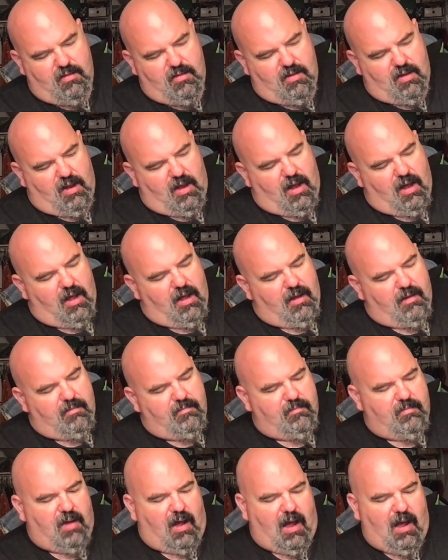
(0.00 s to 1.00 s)

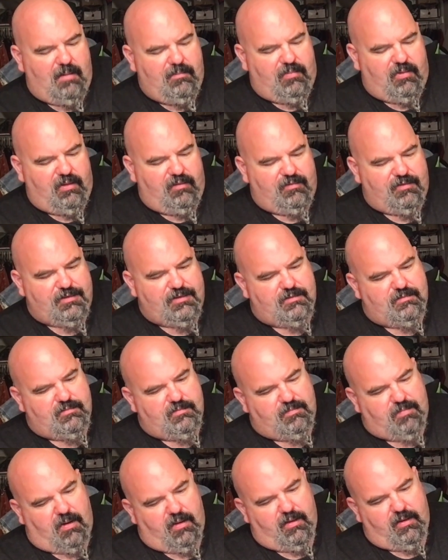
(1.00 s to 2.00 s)
I believe this is
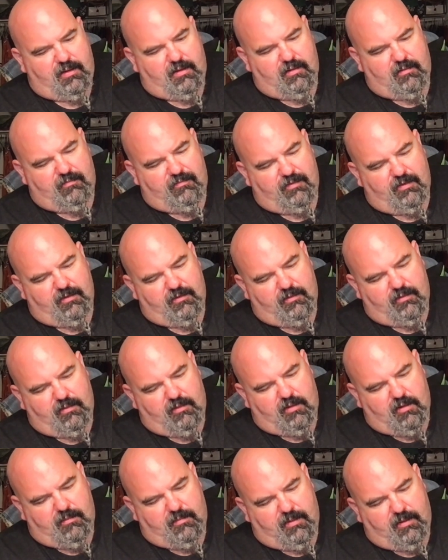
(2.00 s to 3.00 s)
probably a good fit. It's
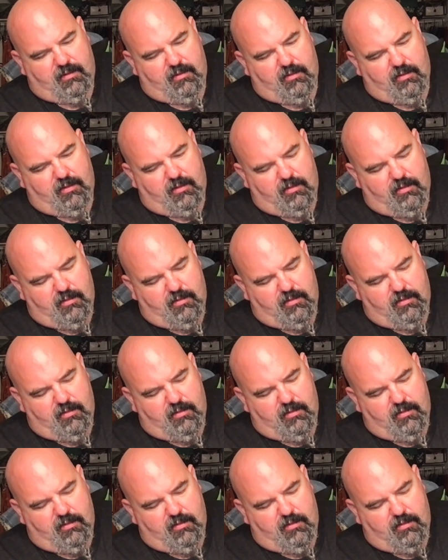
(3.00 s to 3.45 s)
gonna be good.